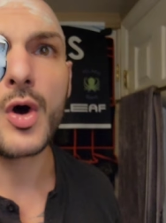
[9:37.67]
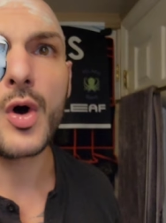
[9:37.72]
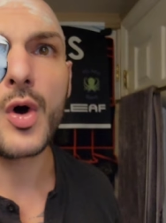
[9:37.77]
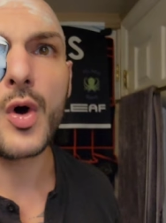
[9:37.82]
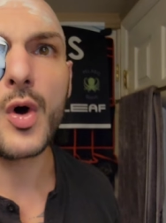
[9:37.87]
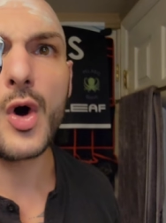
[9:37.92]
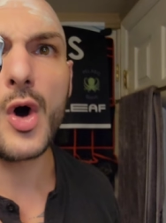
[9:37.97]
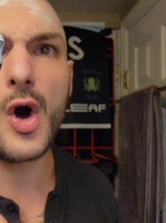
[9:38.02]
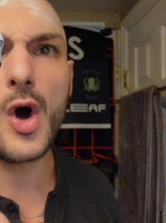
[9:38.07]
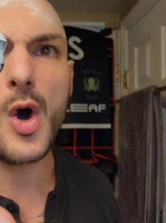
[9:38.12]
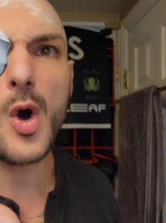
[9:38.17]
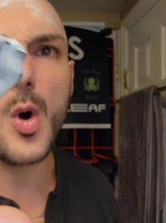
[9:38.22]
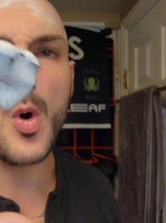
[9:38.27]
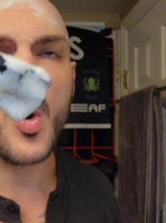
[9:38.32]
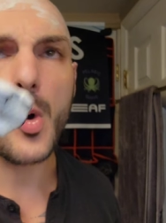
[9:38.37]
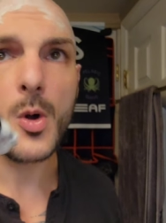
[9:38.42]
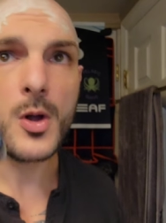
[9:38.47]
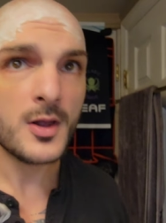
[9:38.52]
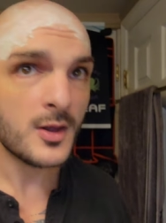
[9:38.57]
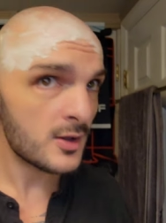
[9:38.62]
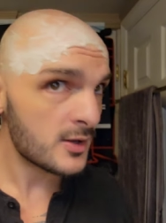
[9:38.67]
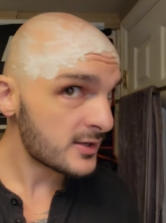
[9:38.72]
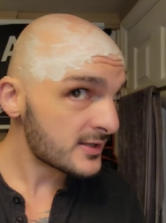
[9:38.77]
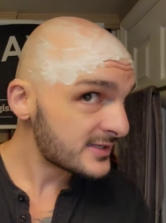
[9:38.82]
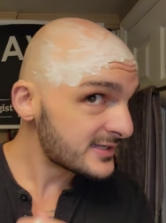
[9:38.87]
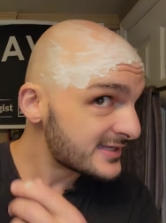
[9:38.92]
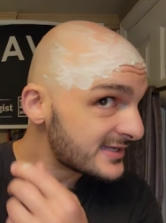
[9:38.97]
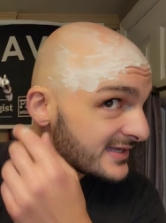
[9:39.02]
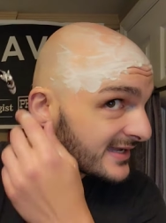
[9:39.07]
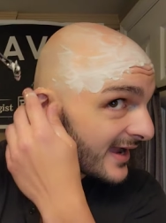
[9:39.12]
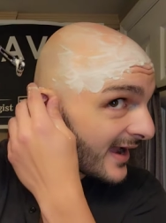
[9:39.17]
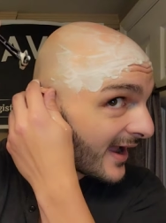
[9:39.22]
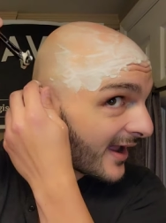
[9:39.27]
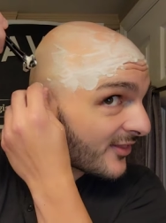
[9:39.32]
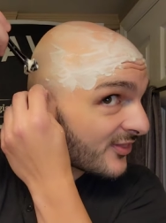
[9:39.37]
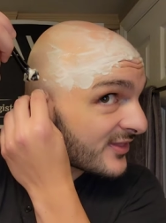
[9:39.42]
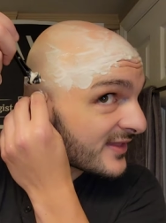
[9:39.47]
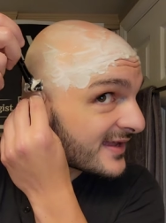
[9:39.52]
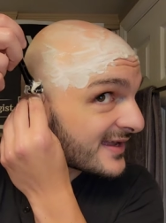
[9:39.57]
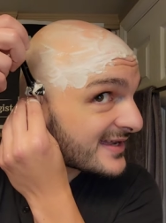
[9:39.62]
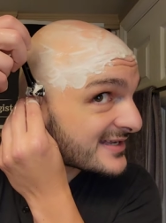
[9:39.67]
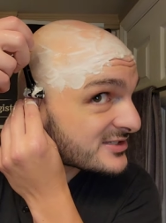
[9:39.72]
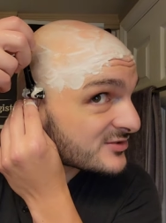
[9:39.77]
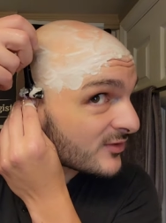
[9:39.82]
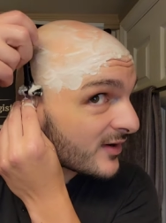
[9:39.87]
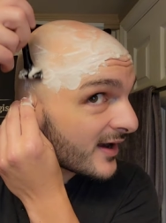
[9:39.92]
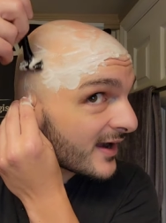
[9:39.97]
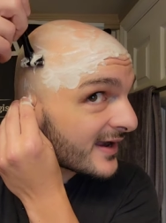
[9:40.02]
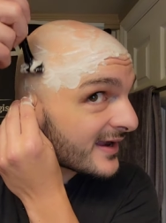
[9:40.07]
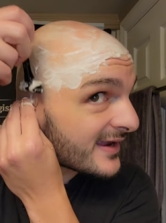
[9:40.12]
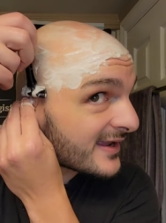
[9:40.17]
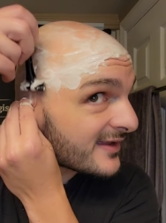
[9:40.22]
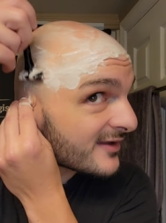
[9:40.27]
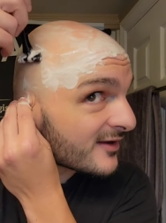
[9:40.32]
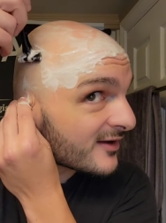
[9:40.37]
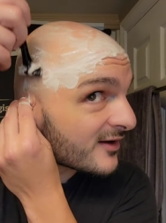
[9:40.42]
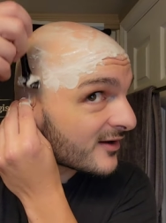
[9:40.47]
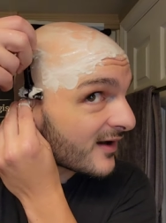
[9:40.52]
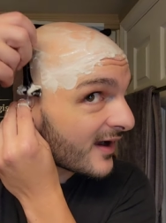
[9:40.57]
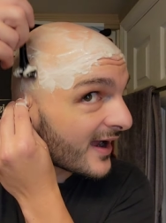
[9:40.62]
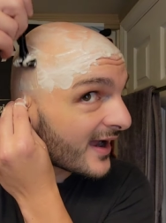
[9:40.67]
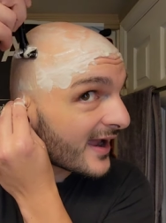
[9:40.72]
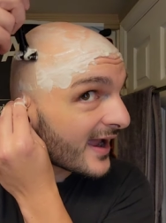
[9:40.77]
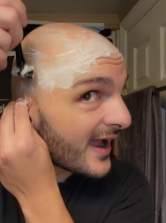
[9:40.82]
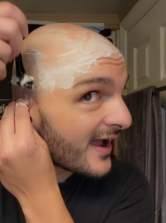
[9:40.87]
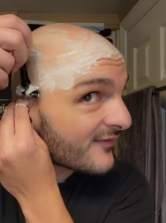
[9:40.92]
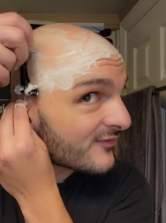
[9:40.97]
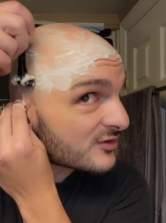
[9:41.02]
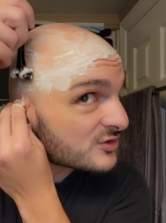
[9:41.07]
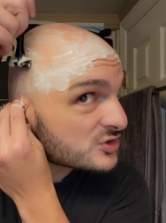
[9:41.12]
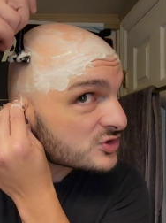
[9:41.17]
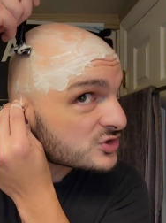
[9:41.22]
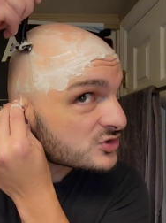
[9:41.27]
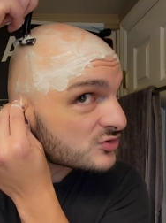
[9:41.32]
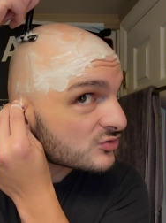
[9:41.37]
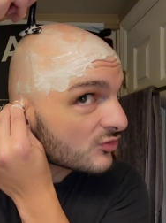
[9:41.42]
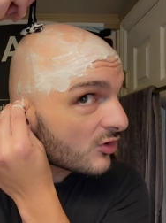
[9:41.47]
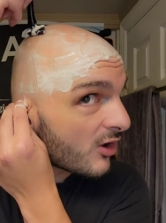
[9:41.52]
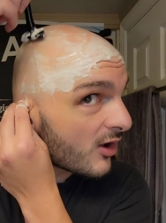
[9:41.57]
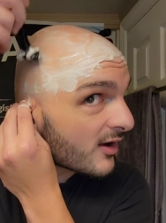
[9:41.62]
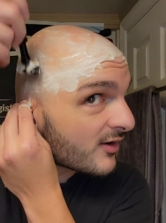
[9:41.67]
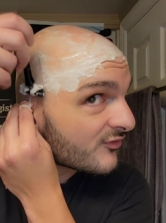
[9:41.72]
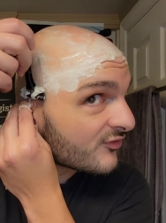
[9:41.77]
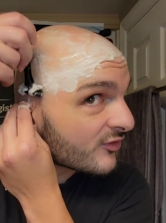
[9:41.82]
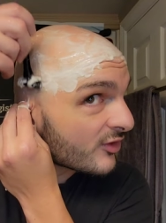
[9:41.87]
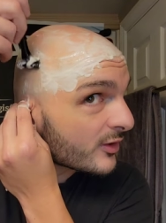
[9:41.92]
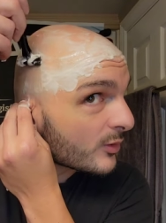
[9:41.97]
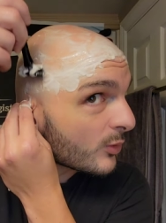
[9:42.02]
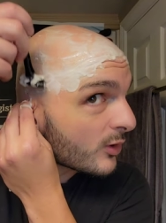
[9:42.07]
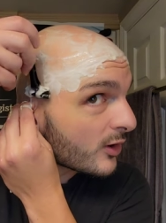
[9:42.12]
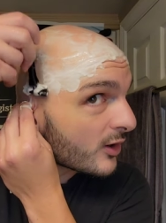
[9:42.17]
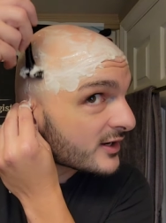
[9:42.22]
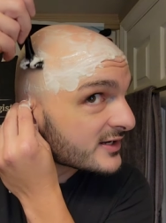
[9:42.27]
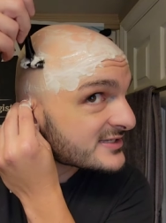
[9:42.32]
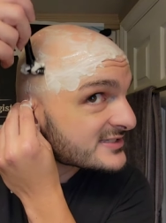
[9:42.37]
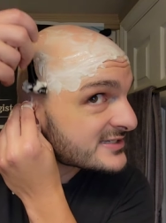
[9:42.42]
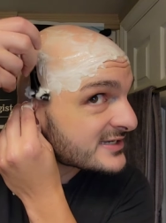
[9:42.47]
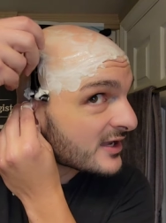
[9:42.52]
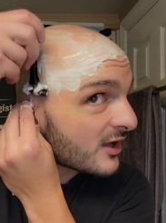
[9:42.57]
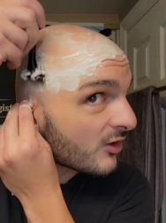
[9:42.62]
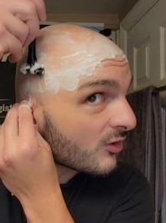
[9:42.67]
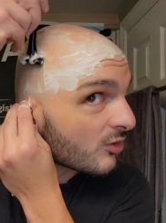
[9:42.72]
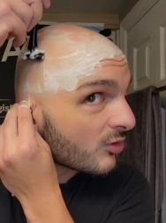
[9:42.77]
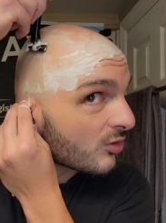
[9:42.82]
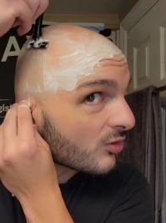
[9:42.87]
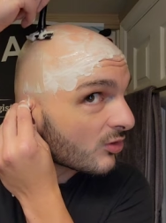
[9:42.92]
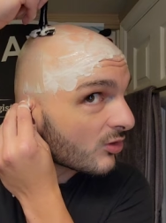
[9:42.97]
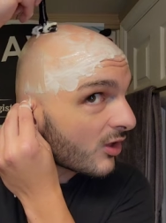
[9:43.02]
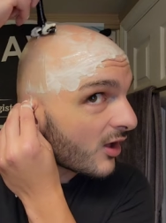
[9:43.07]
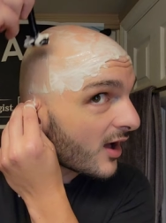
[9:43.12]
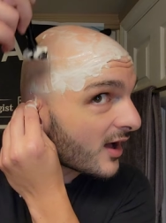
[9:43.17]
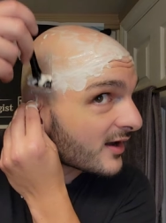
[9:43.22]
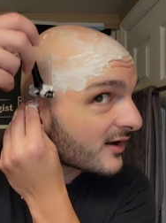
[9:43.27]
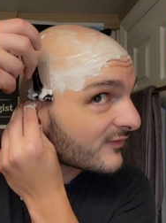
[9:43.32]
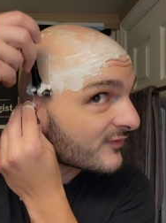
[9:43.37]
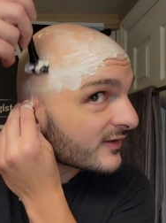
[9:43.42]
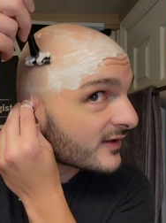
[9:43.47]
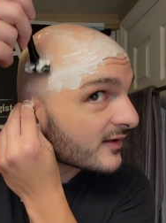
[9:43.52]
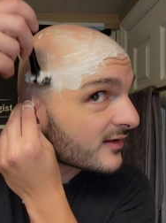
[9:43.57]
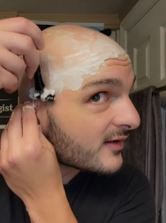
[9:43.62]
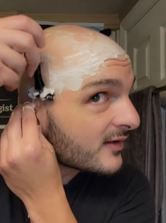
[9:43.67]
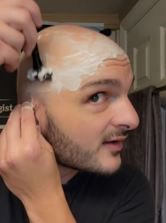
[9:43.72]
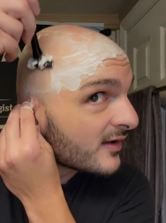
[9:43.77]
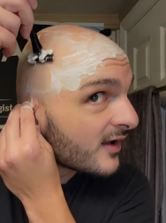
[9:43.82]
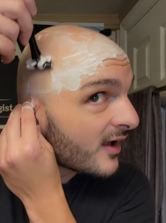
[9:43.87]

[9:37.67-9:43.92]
Whoo! Yeah, this right here, I have a strong feeling we're going to see a lot of it.